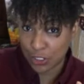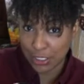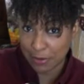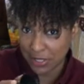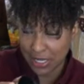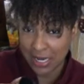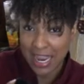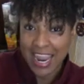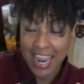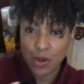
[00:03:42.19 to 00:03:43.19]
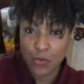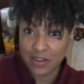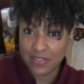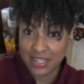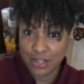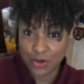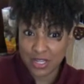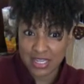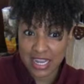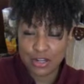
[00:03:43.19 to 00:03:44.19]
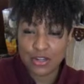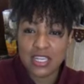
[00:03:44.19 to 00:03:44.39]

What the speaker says: something in one of these little containers.